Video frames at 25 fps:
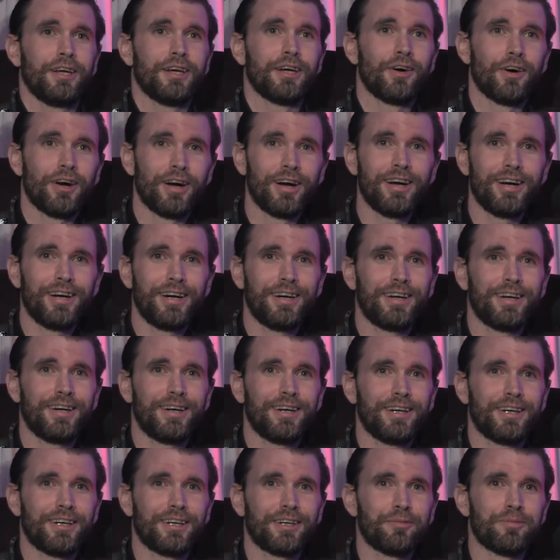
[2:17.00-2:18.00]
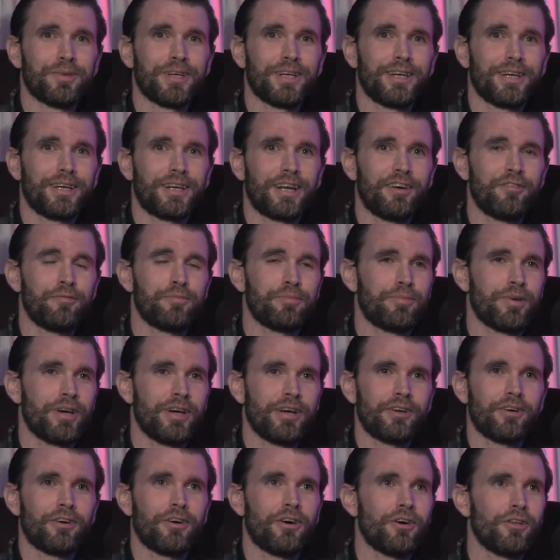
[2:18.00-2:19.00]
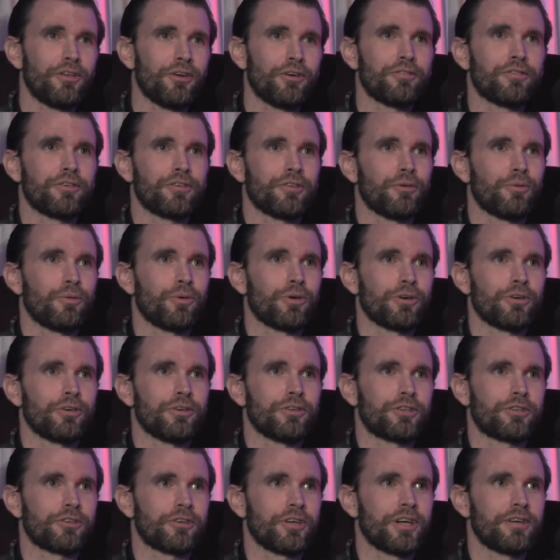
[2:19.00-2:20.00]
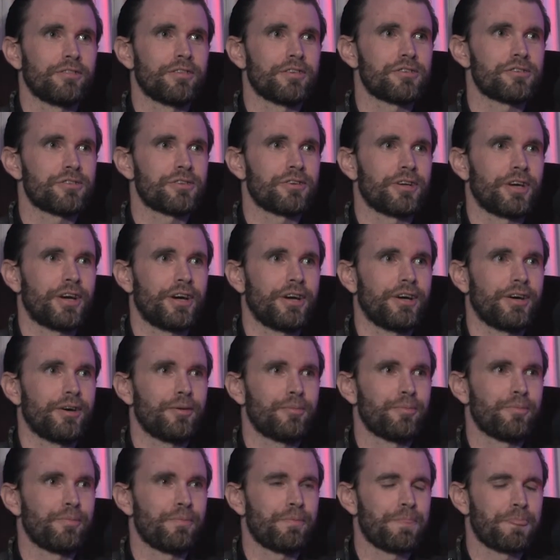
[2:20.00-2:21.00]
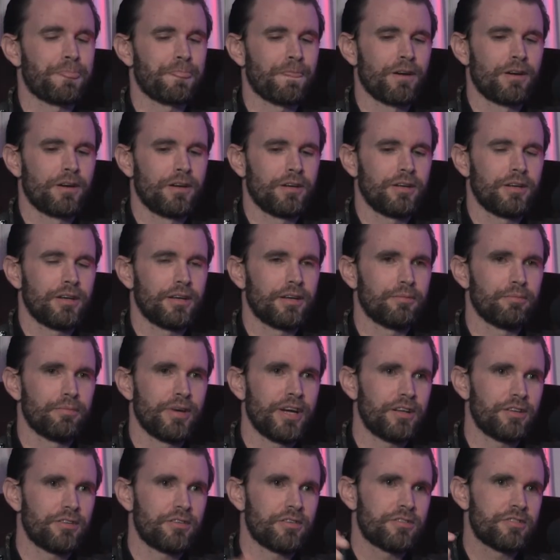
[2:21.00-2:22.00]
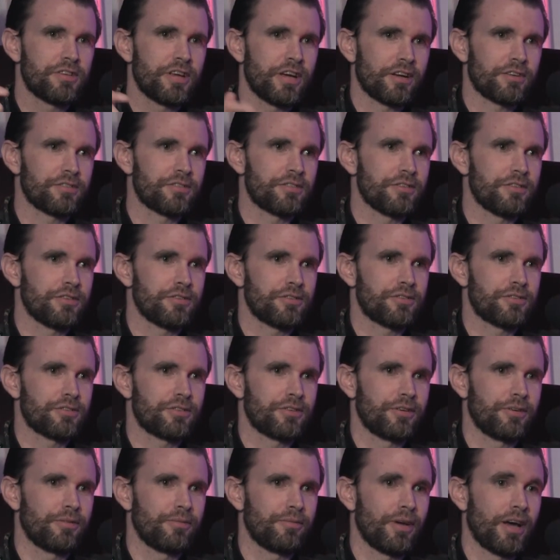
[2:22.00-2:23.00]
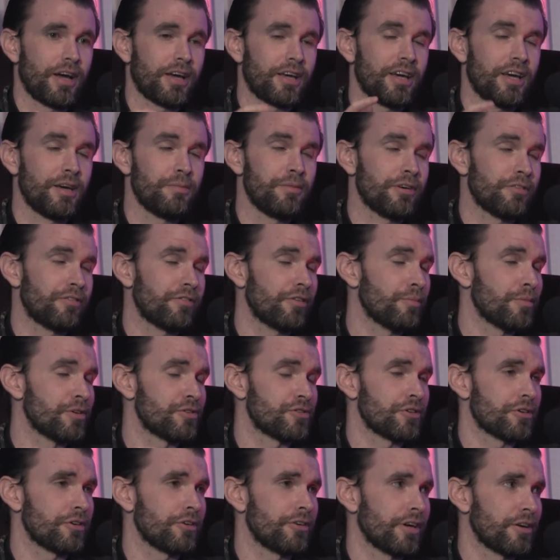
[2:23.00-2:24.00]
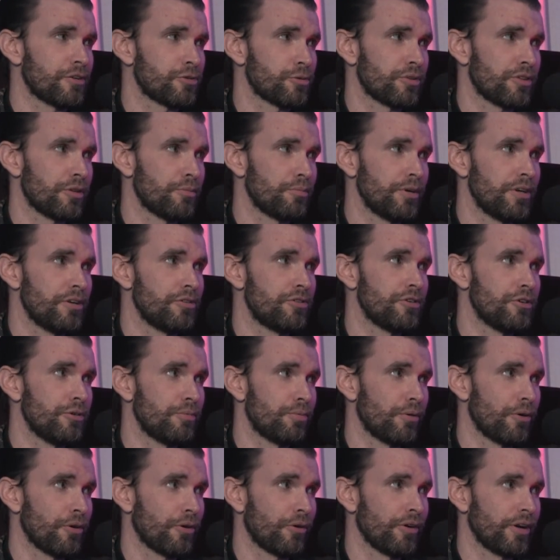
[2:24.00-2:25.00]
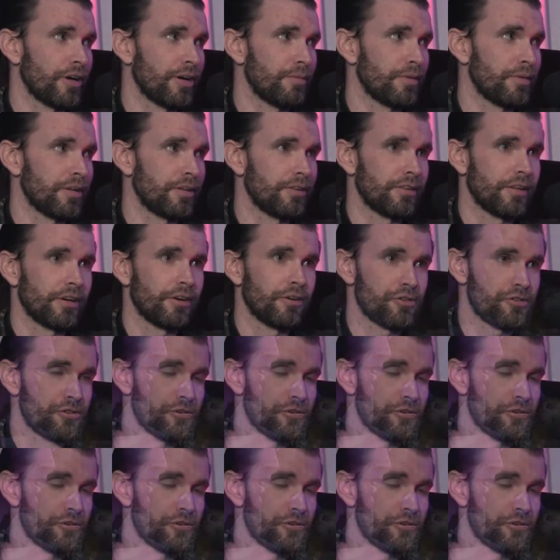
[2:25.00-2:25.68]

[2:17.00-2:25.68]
Ah, man, I've been all over the world, Travis. Made it to Texas. I came here from Missouri. I was with the B2 program, and there's your